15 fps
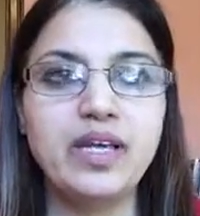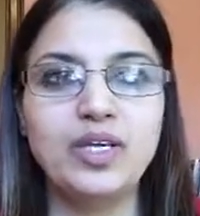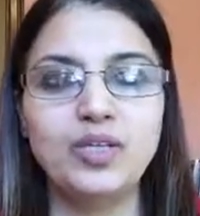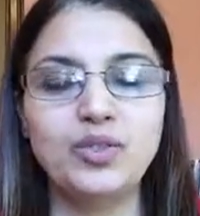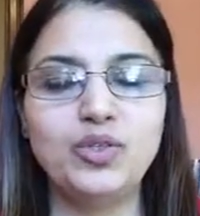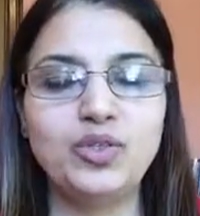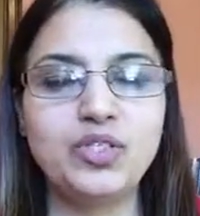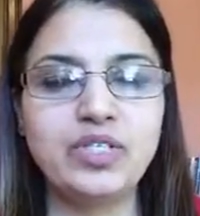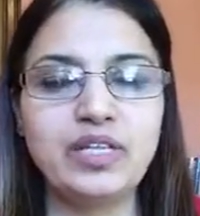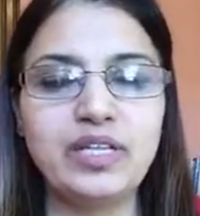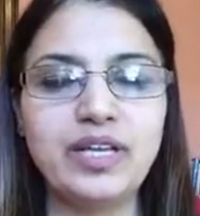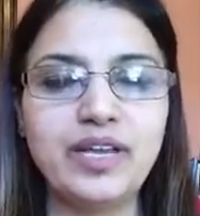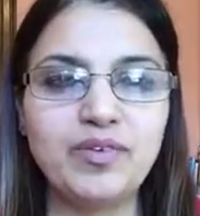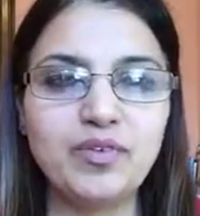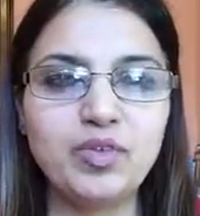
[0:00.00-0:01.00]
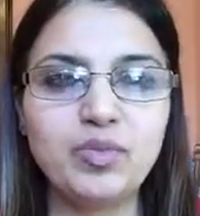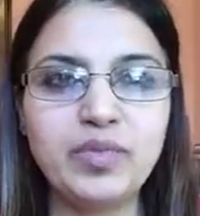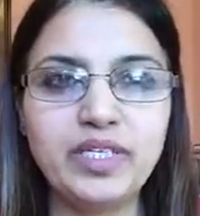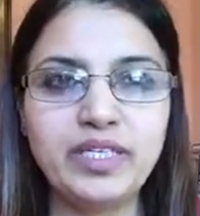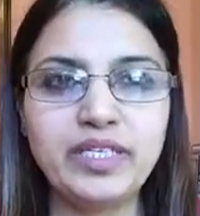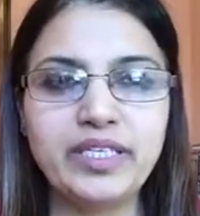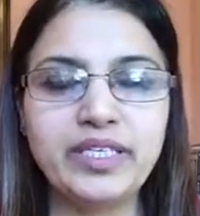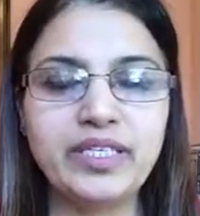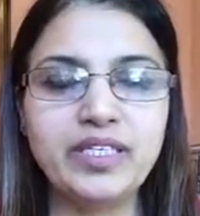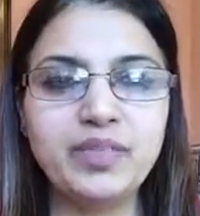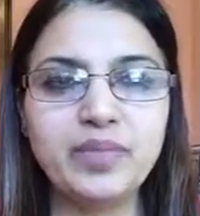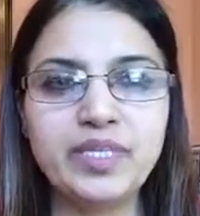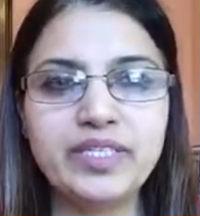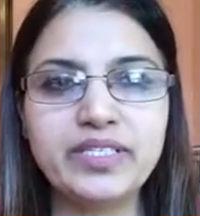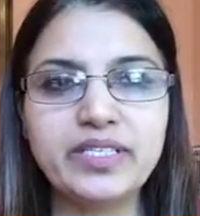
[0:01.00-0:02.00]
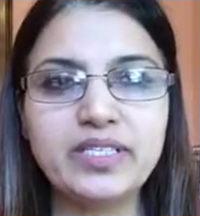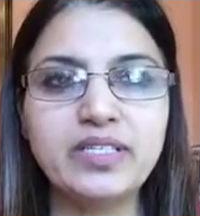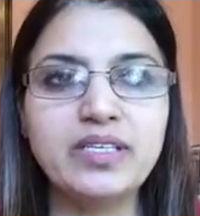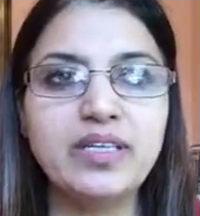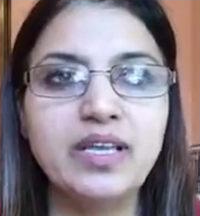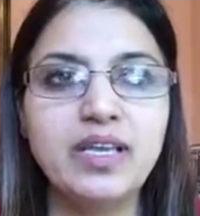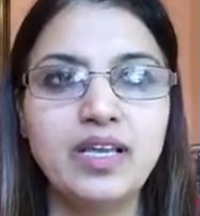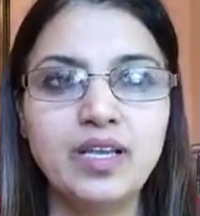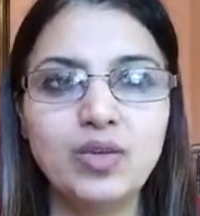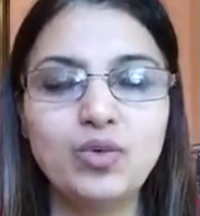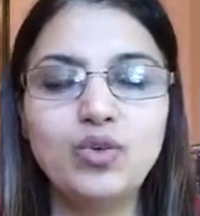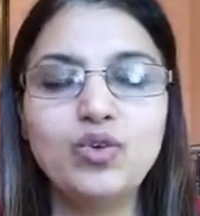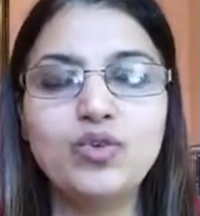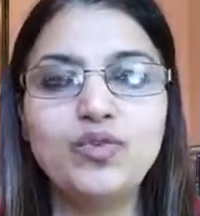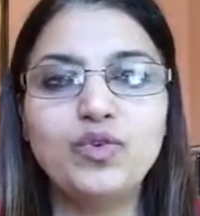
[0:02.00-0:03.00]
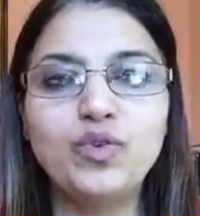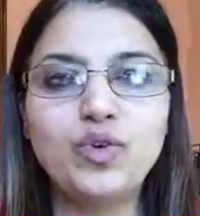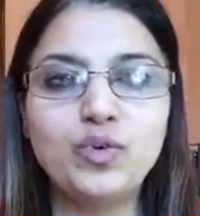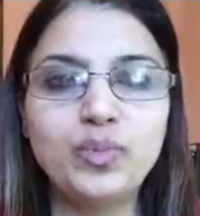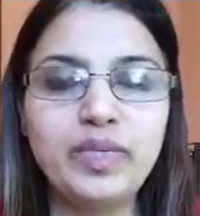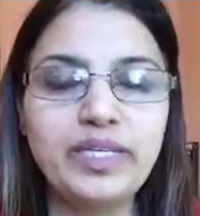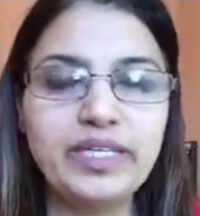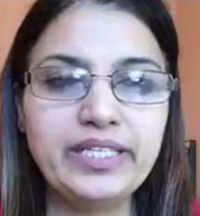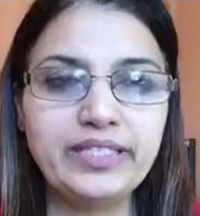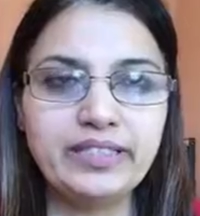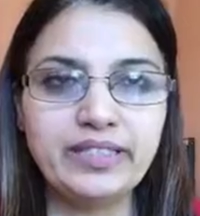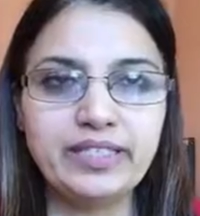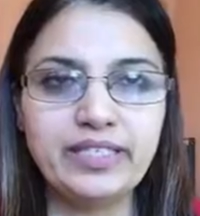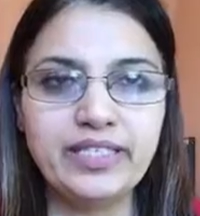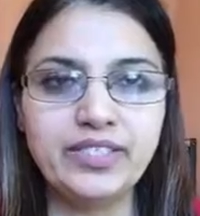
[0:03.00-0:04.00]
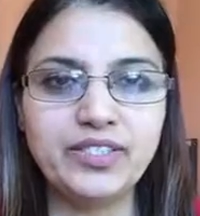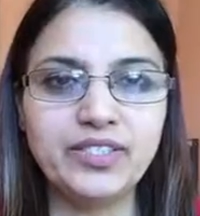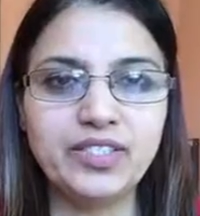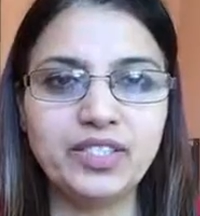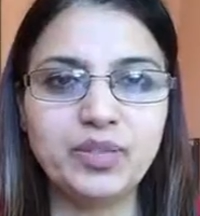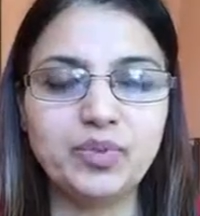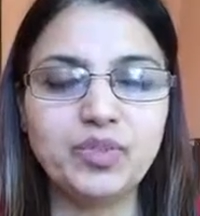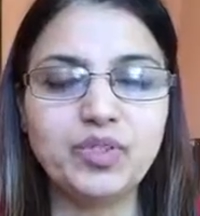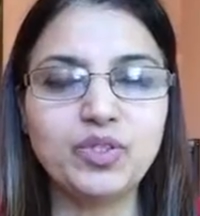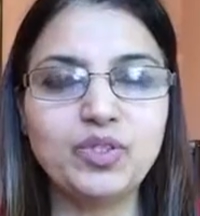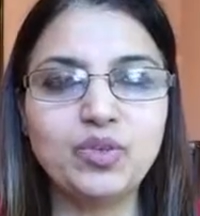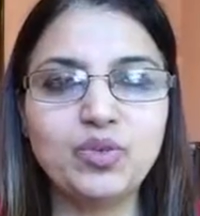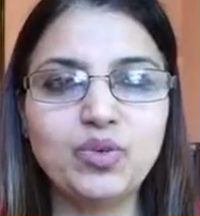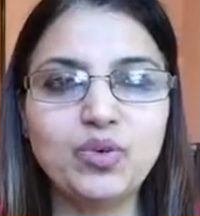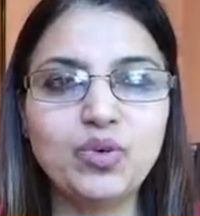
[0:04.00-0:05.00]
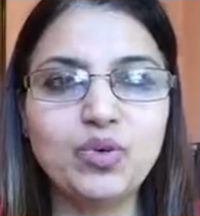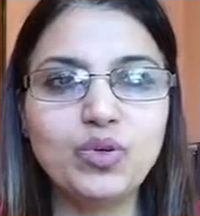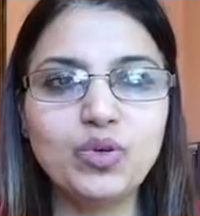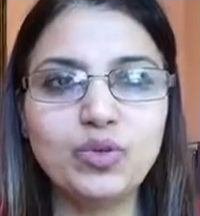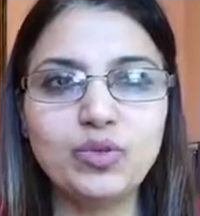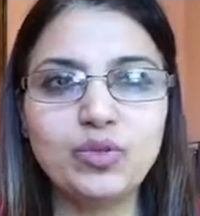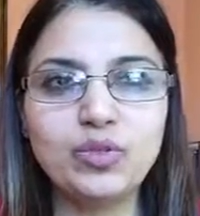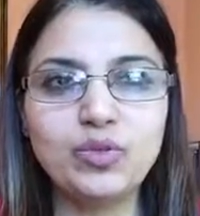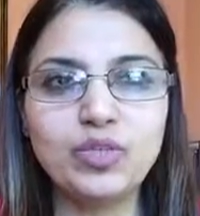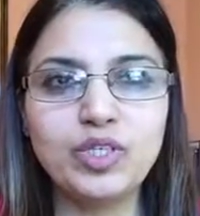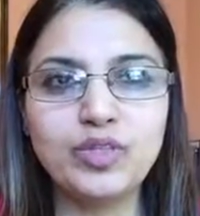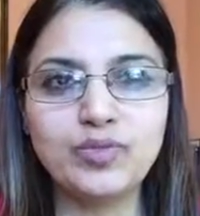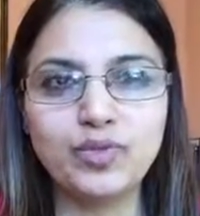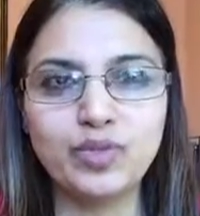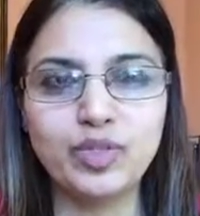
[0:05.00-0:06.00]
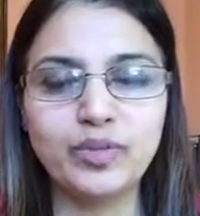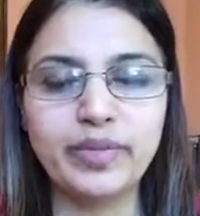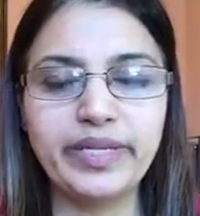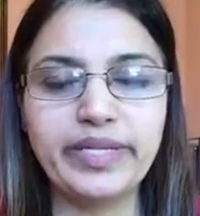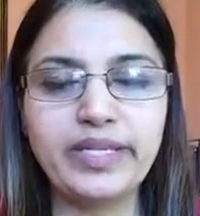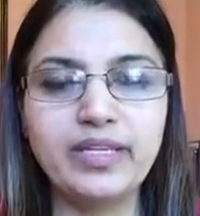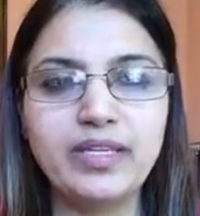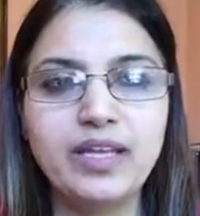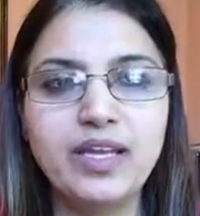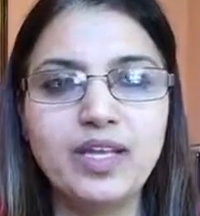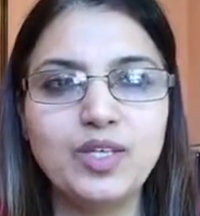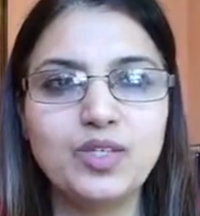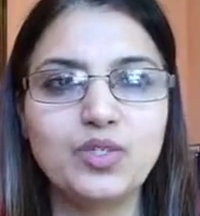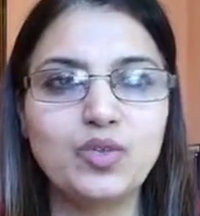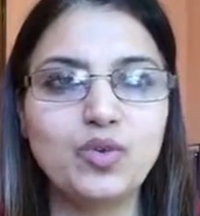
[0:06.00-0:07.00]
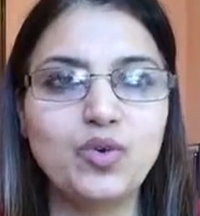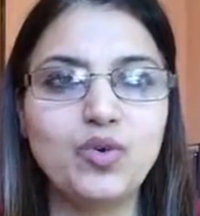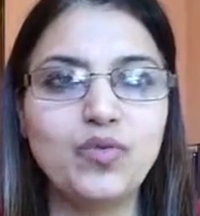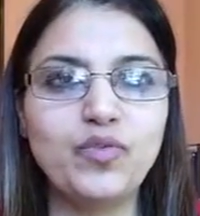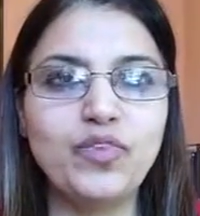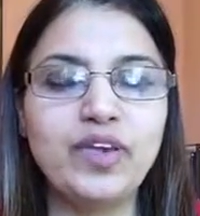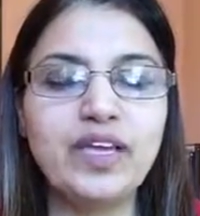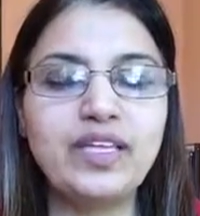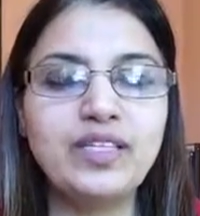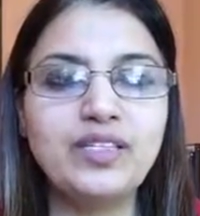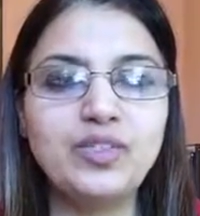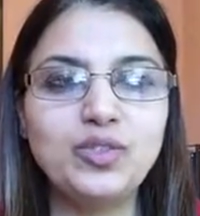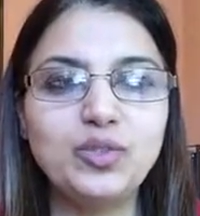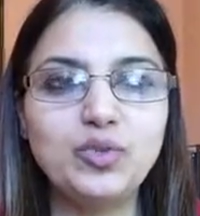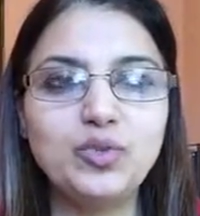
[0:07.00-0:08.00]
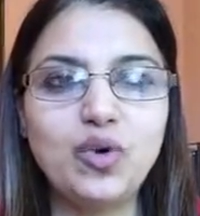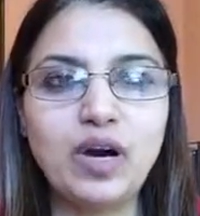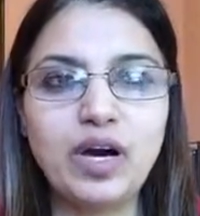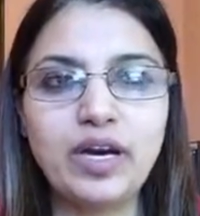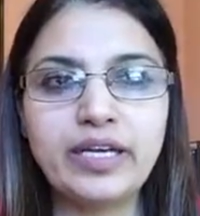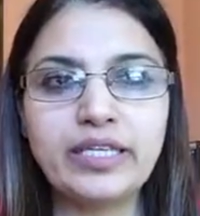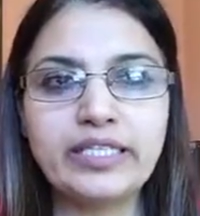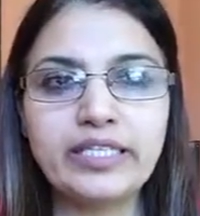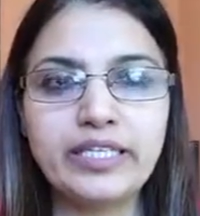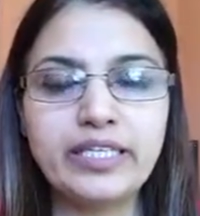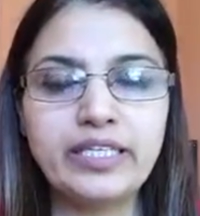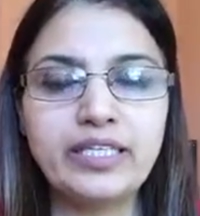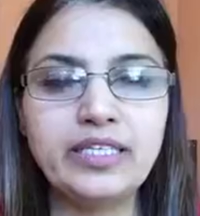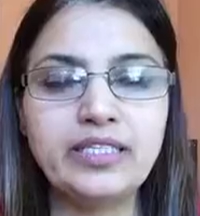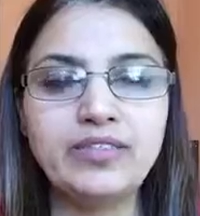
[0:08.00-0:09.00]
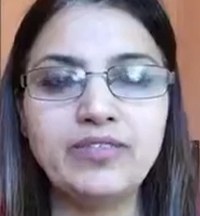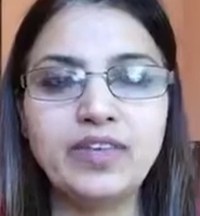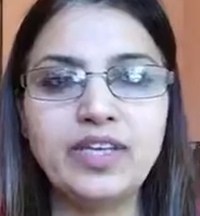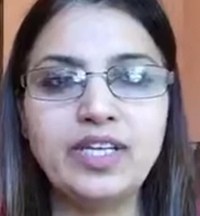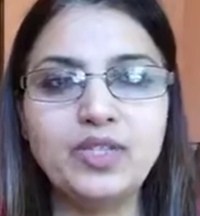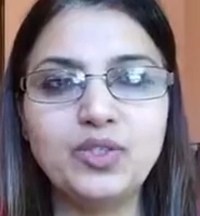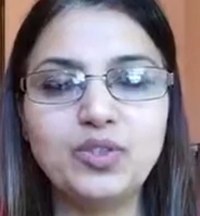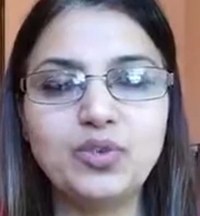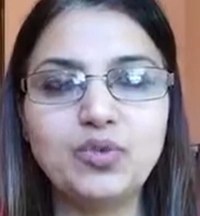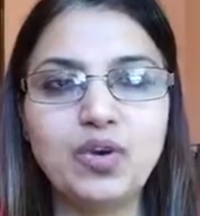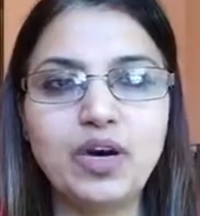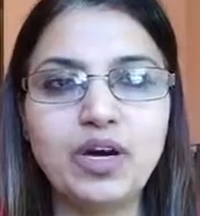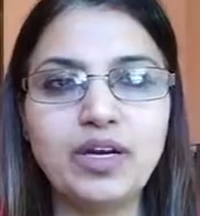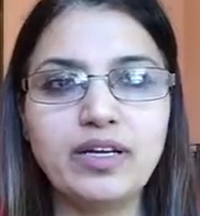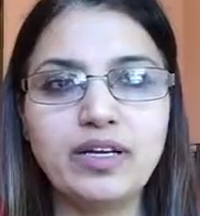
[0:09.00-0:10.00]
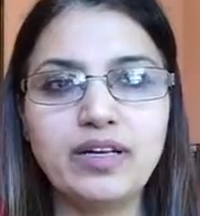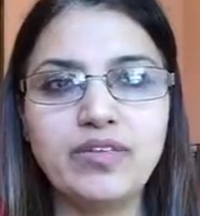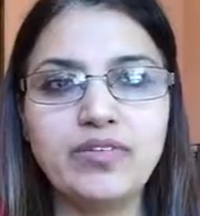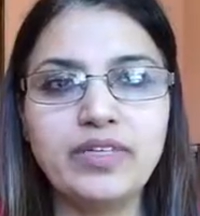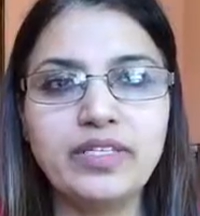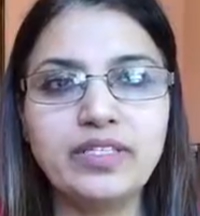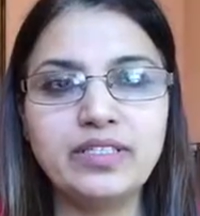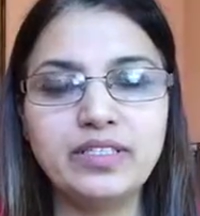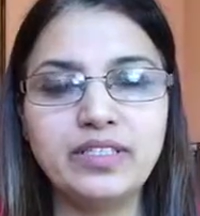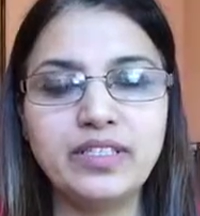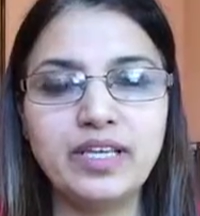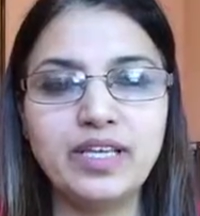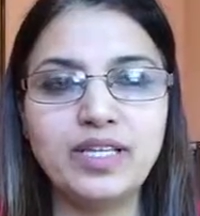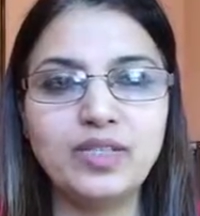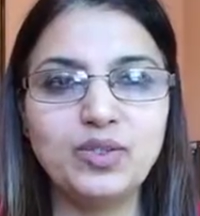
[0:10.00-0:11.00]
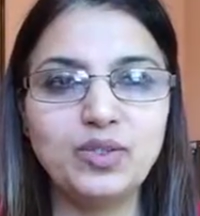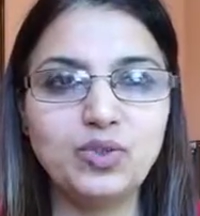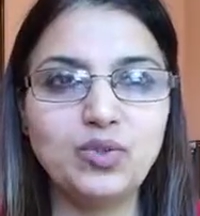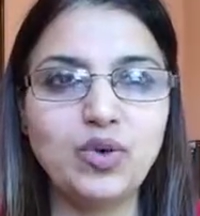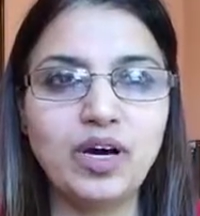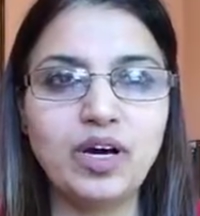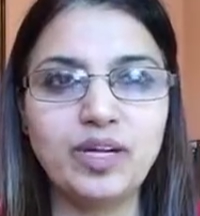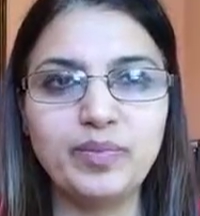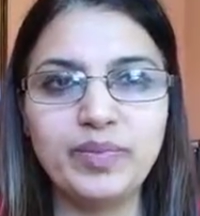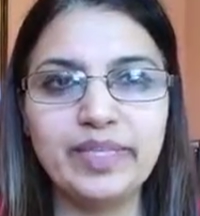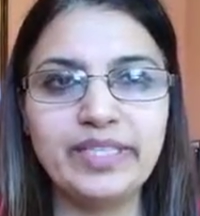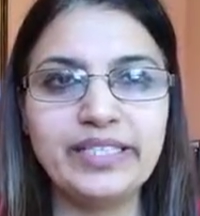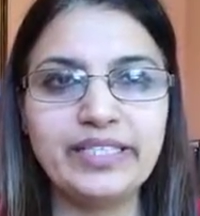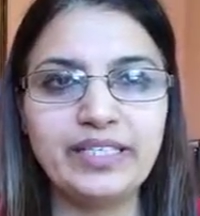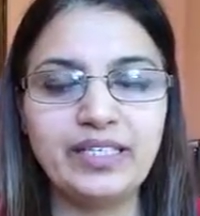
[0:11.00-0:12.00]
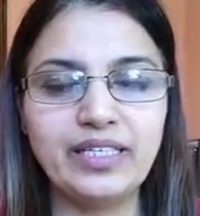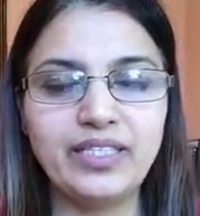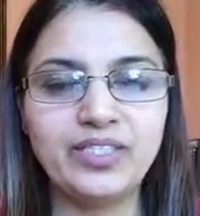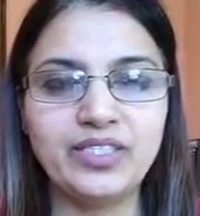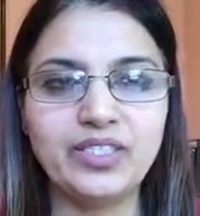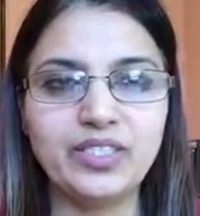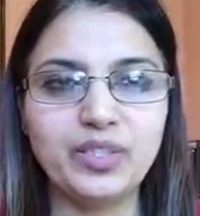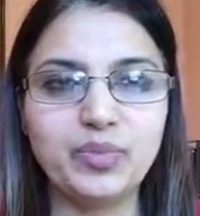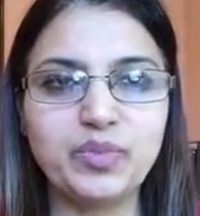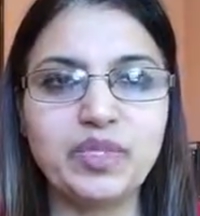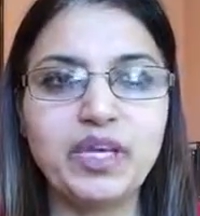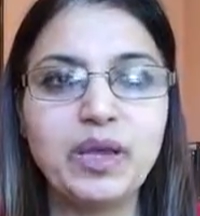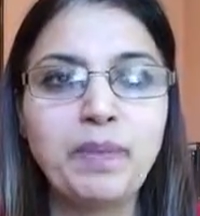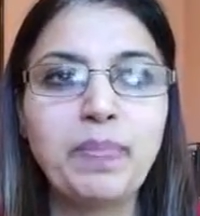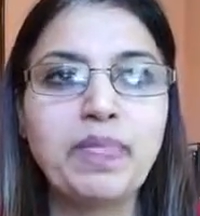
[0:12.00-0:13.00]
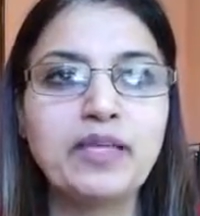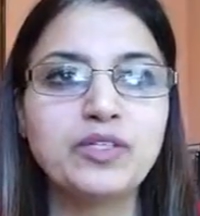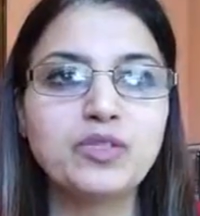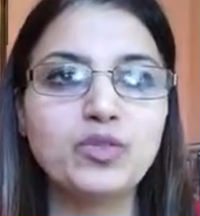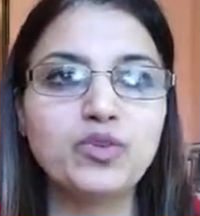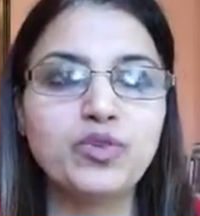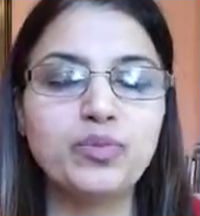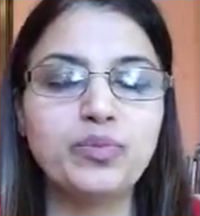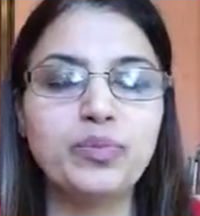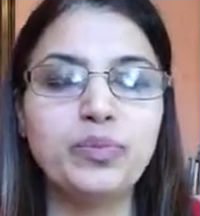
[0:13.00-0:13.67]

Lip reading: You still have to be a caring person. Look for building the relationships, not looking for the money. So when you are caring, when you are loving, then you are building relationships. So